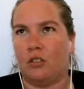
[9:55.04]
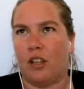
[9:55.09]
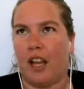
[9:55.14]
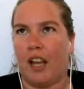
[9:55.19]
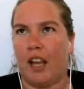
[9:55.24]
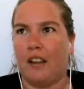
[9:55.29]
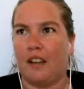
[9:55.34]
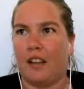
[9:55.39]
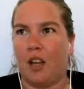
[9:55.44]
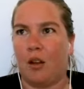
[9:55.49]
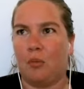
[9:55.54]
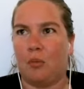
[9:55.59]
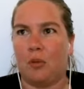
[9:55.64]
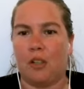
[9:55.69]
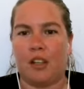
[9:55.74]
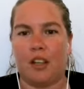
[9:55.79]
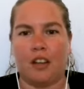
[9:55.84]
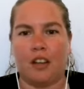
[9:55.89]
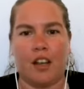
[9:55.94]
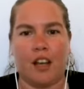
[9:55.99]
end up
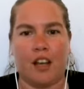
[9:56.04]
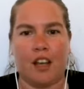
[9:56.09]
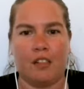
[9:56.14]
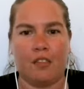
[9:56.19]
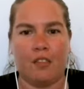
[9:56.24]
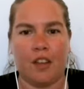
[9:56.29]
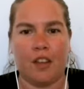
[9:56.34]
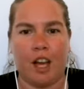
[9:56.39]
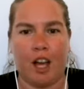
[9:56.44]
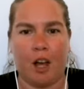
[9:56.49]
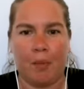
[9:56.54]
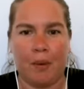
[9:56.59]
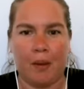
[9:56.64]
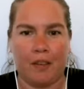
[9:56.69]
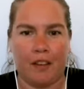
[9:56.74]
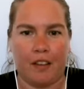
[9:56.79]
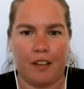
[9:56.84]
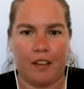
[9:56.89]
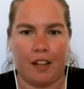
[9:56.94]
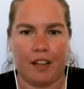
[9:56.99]
looking kind of the
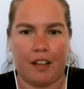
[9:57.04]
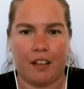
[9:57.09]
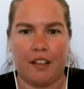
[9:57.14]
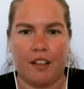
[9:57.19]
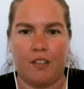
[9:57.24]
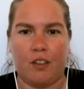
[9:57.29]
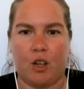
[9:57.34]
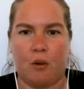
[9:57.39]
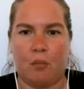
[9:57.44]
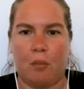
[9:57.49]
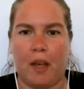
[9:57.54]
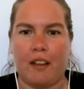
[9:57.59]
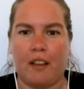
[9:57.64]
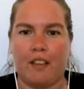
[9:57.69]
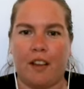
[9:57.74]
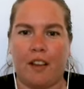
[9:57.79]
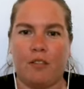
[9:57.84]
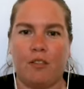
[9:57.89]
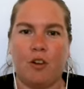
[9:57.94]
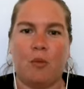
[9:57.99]
opposite, like leaving a mess
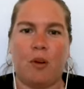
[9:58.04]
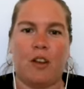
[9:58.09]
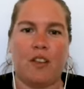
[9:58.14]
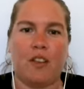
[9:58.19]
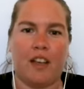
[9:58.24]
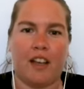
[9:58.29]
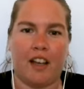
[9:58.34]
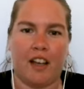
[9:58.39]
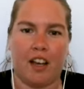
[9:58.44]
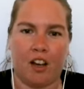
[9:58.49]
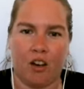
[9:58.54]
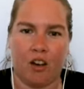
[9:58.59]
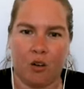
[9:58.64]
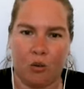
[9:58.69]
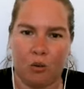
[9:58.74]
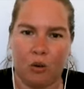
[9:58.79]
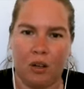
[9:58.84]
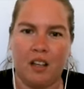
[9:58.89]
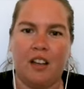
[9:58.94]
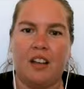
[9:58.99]
everywhere they
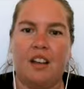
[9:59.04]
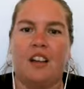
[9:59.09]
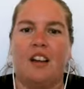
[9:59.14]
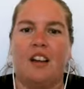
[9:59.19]
go,